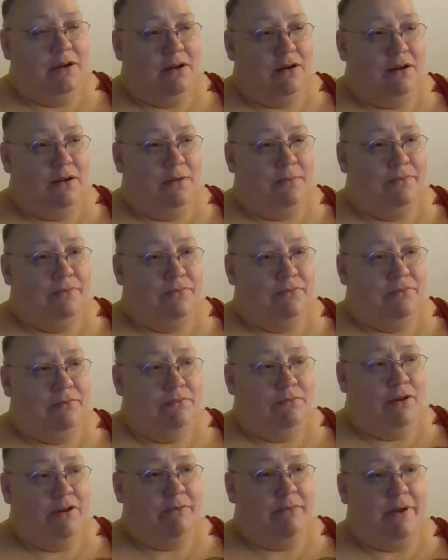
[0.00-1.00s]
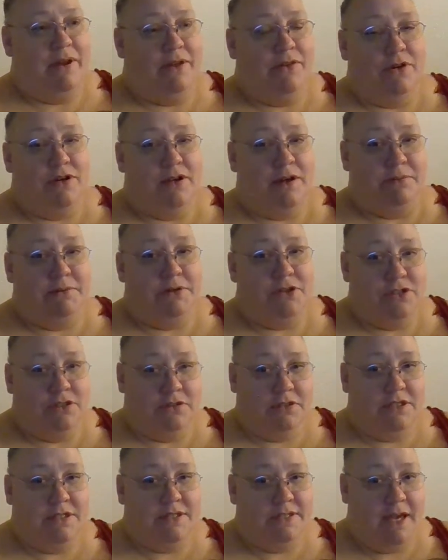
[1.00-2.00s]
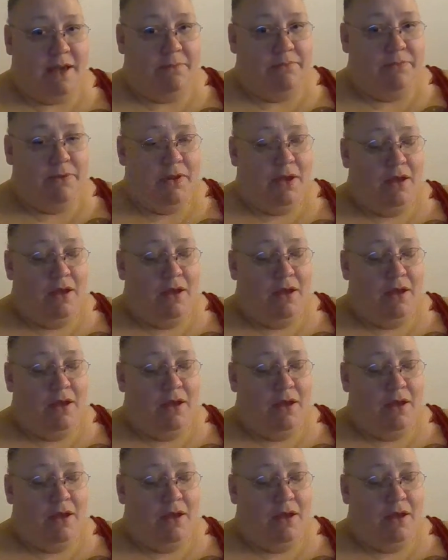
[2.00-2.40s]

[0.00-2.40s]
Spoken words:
one of my other adopted children, Sam,